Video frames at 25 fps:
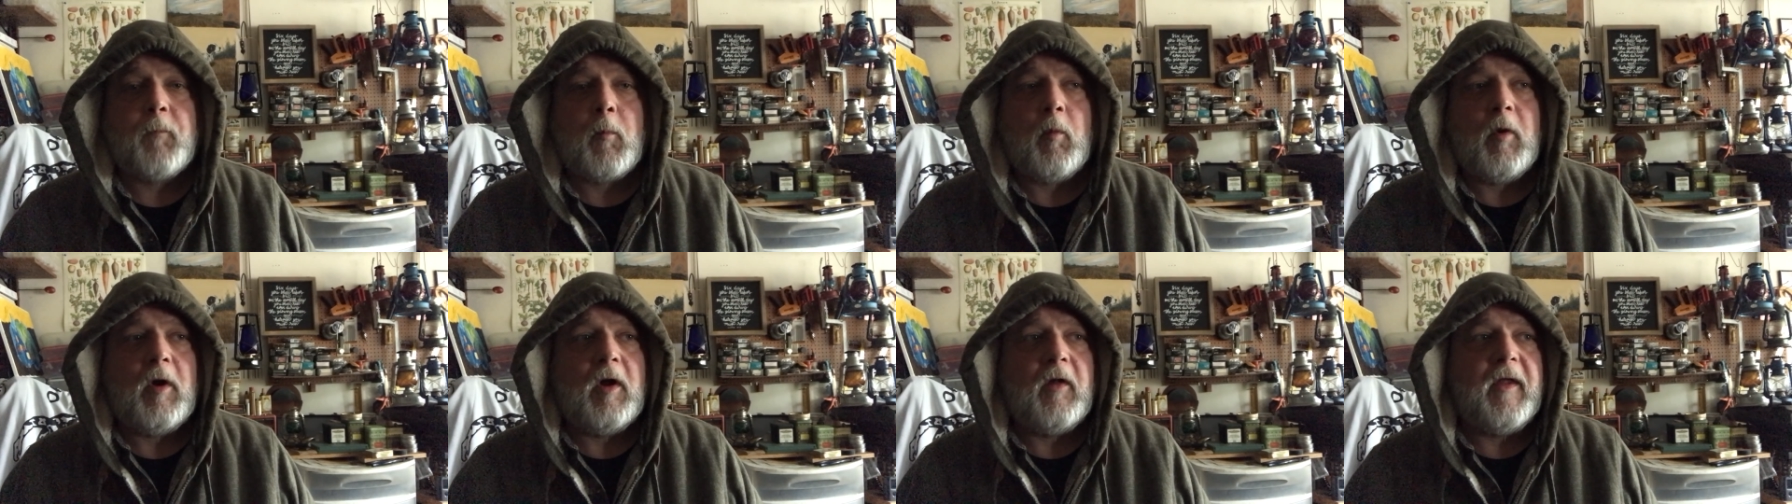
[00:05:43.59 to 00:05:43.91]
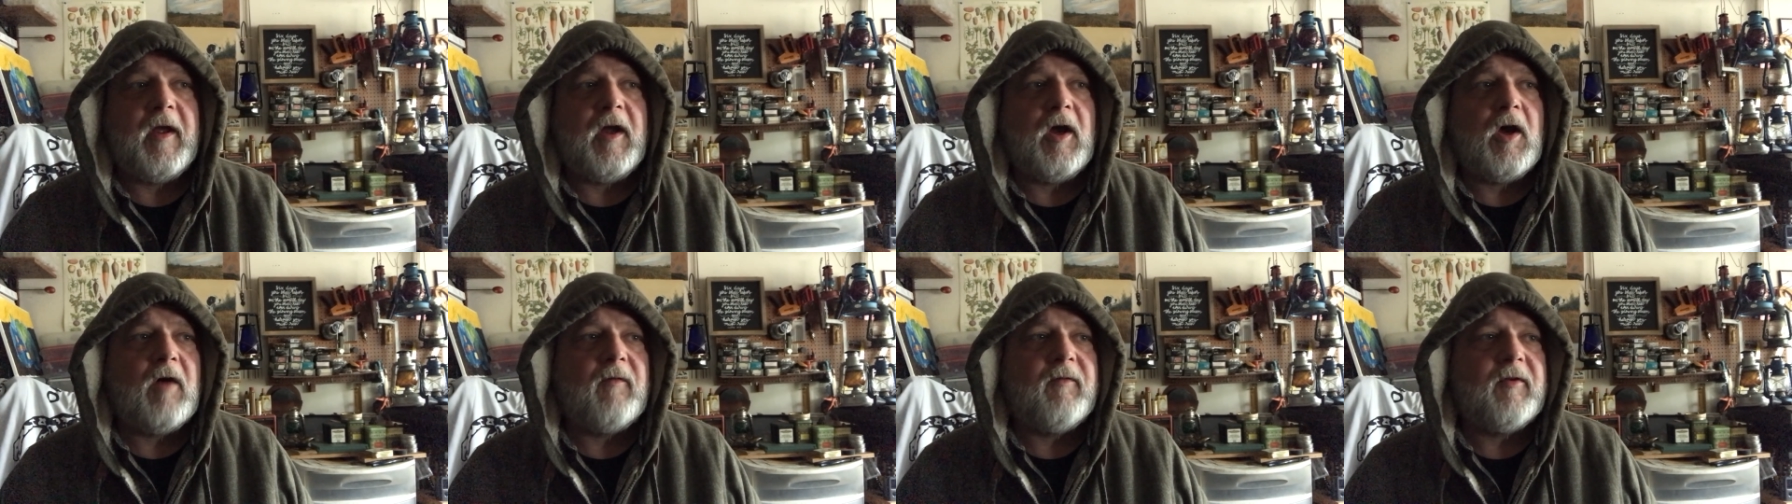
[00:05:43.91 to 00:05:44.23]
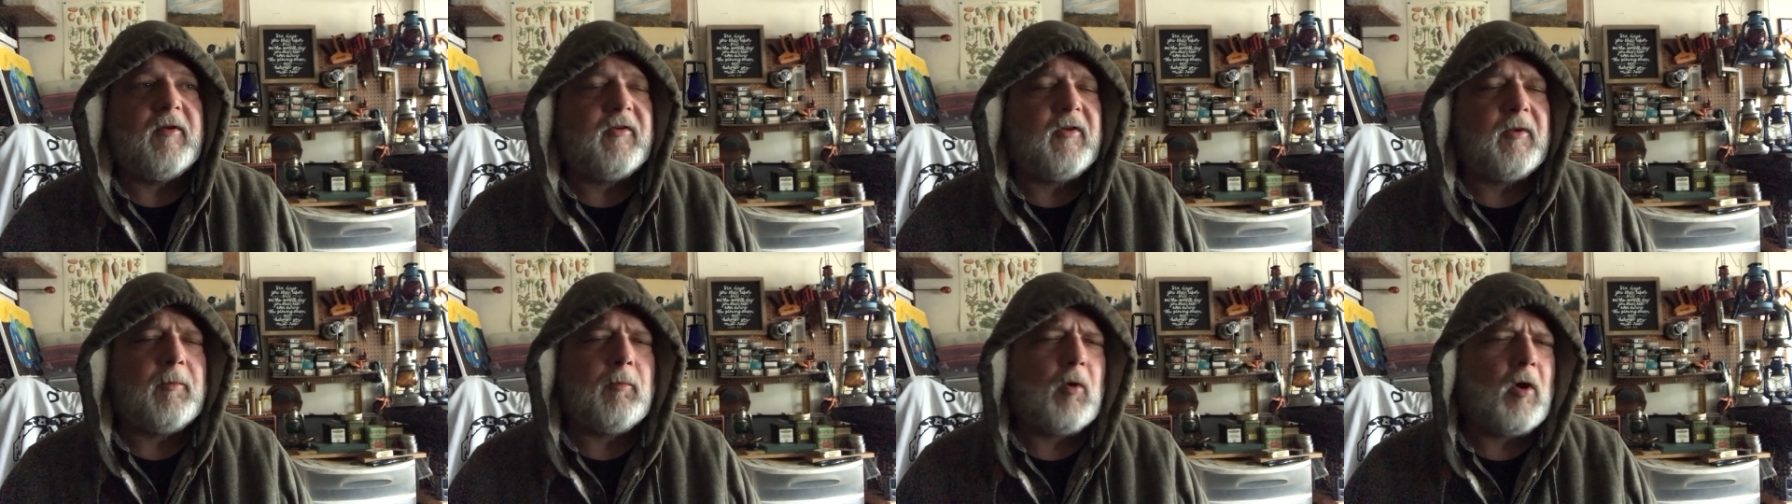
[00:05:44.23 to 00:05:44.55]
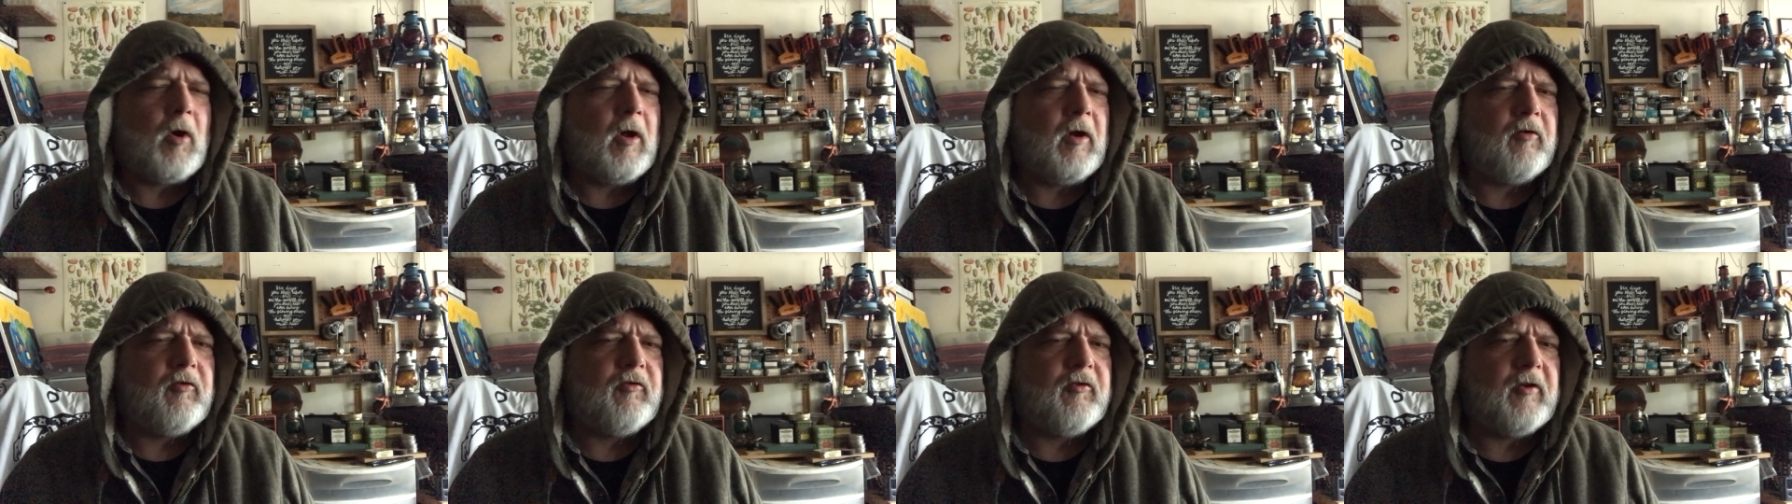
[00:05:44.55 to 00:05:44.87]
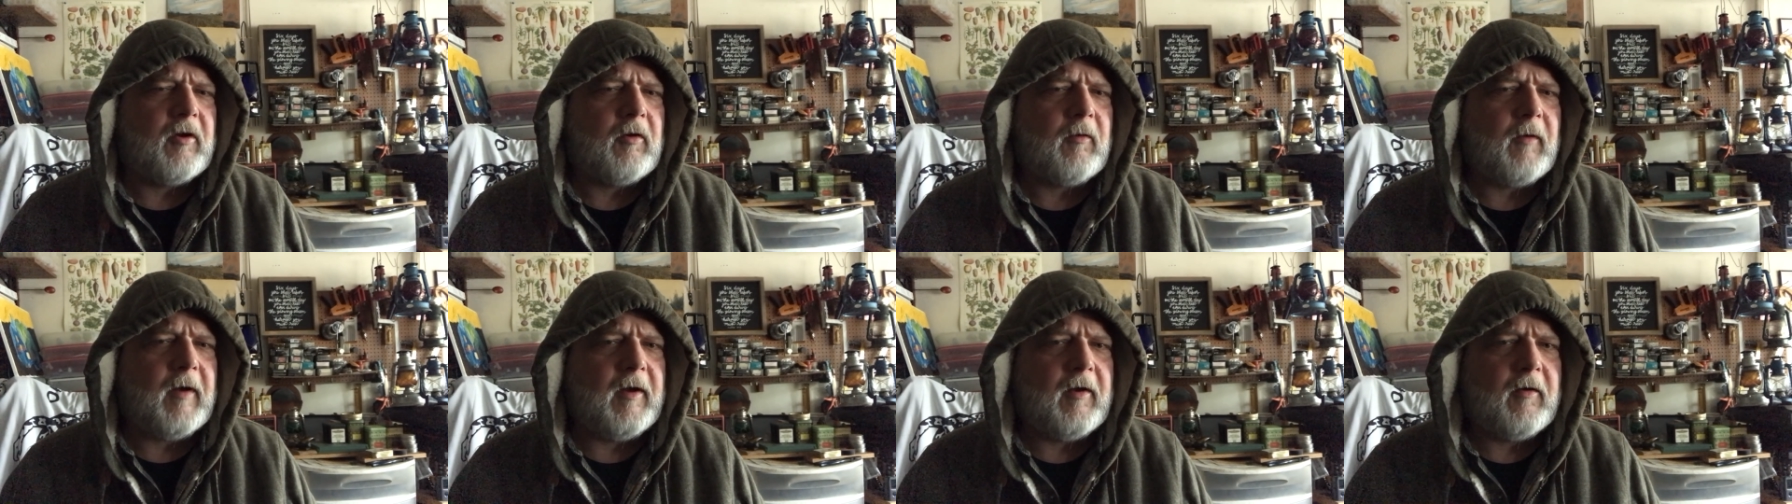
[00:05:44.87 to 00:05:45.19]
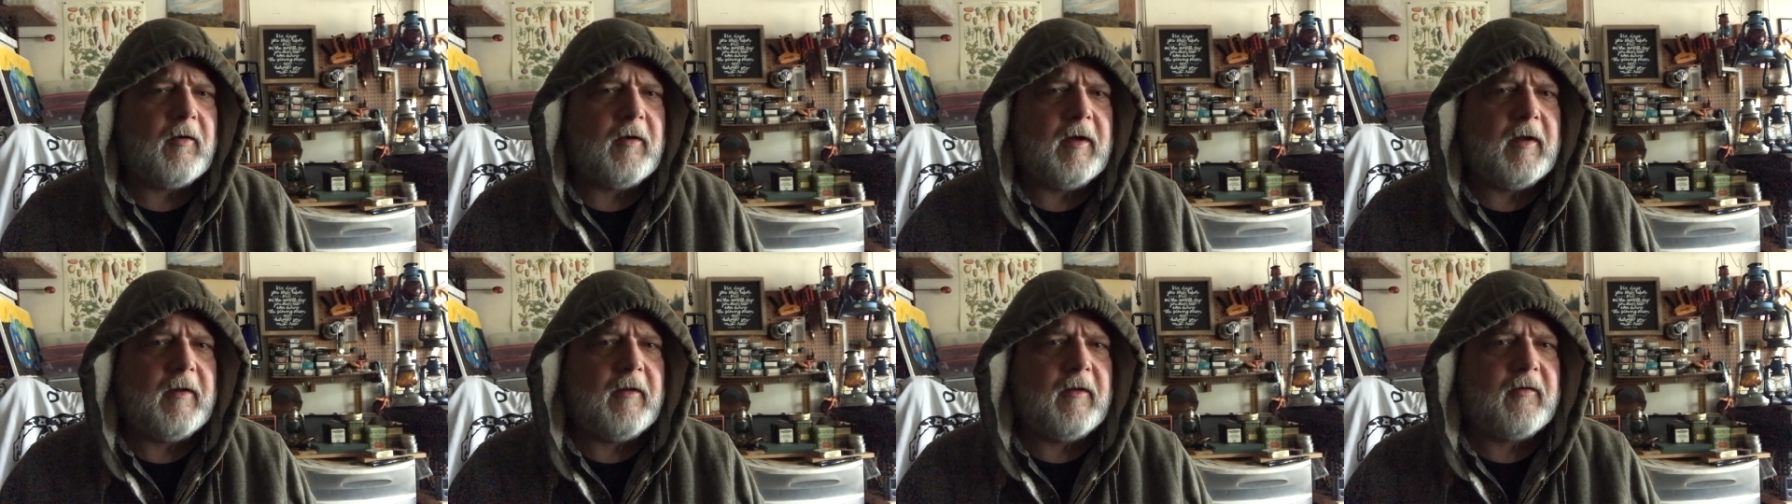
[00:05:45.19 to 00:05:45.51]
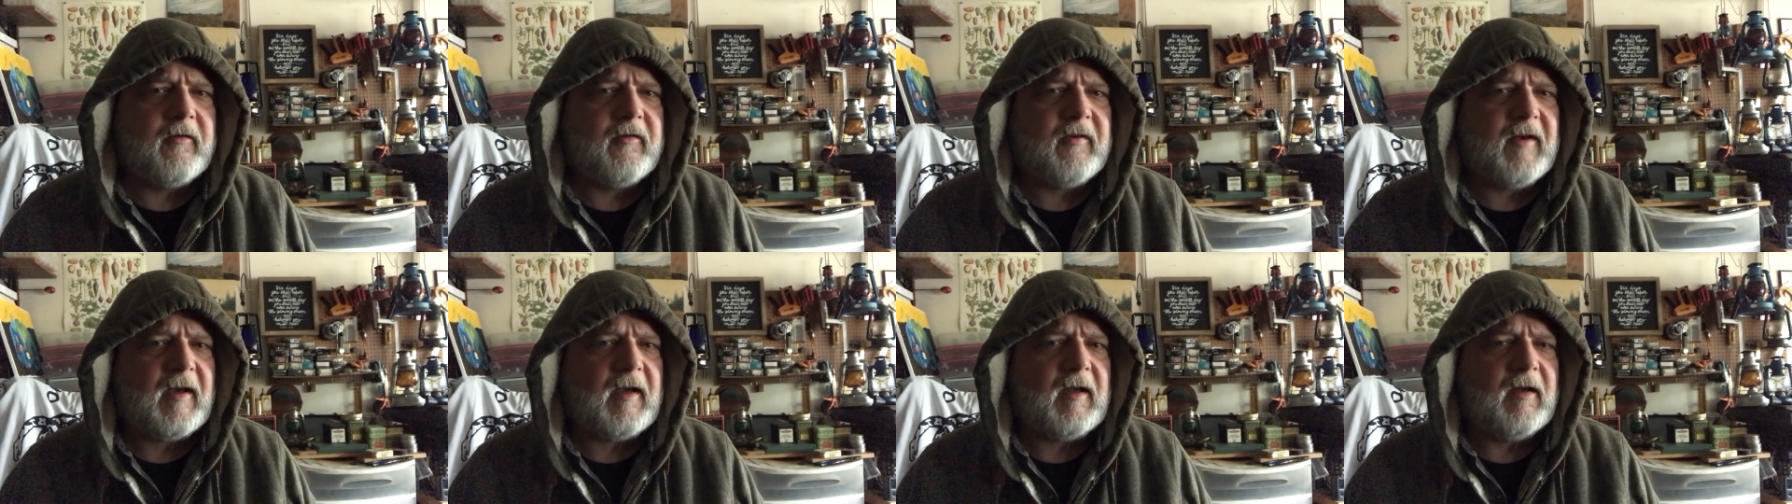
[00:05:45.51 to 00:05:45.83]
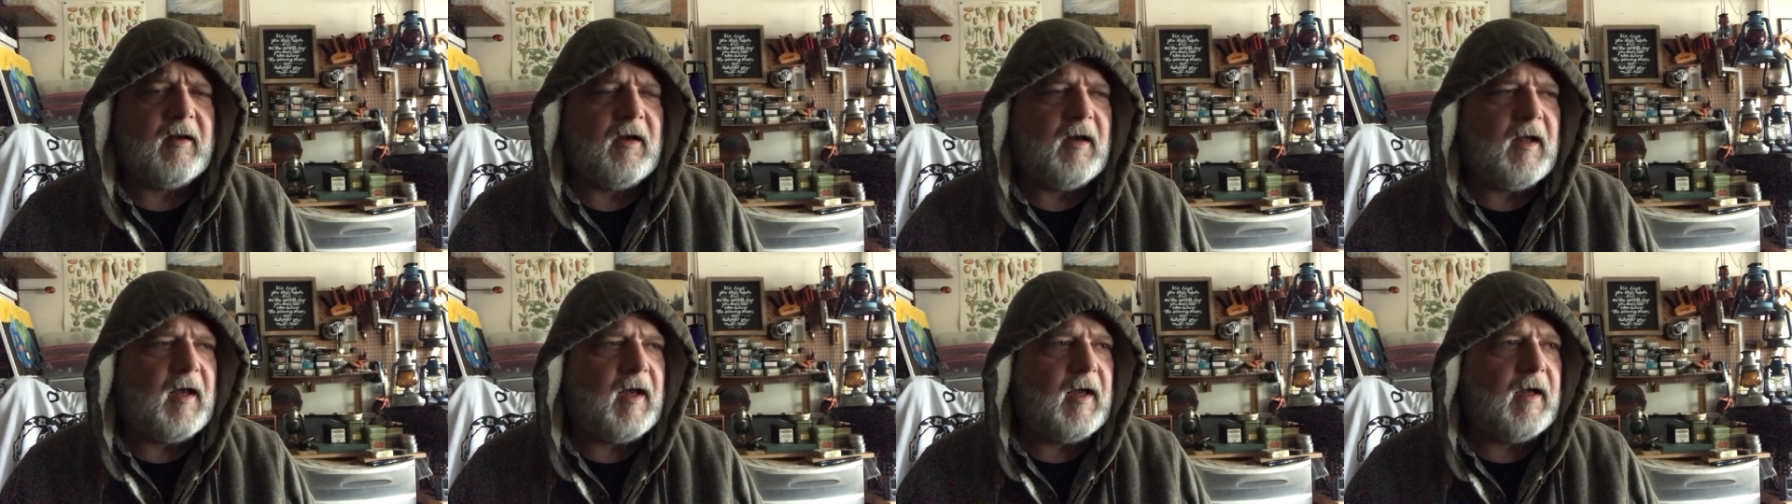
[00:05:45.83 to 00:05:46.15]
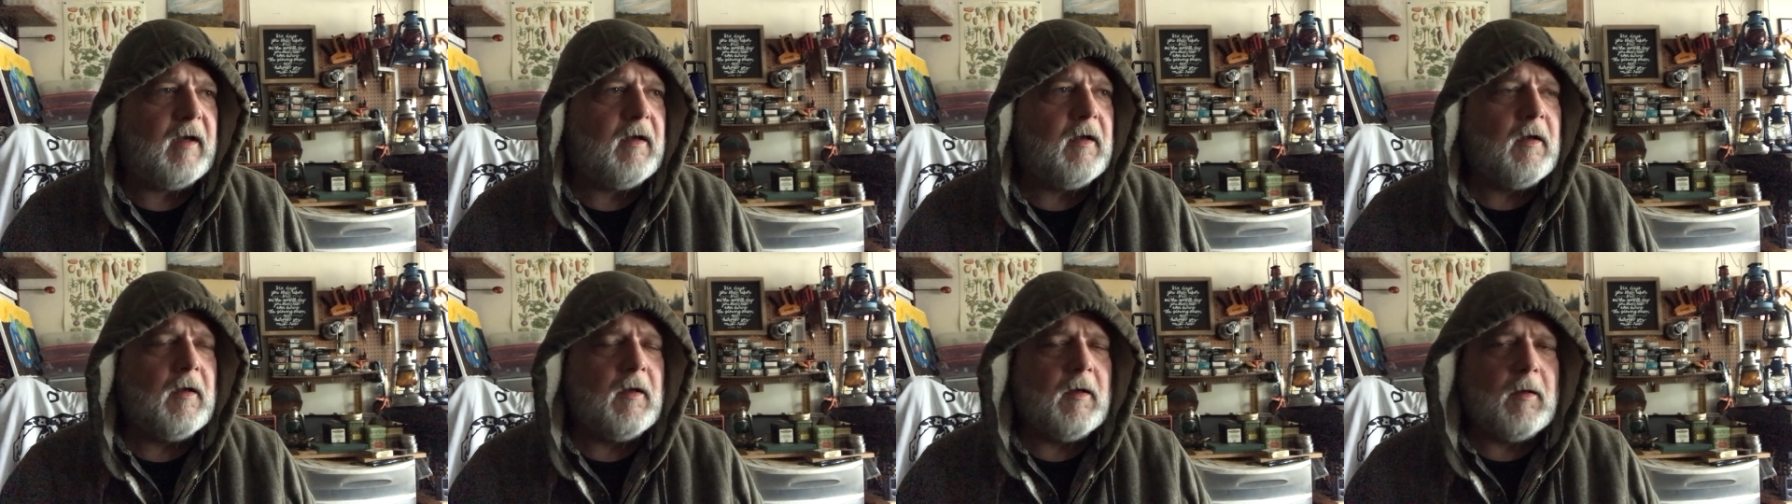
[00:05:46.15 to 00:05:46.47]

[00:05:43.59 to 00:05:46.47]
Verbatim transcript: Well, they obviously brought a generator in the second day,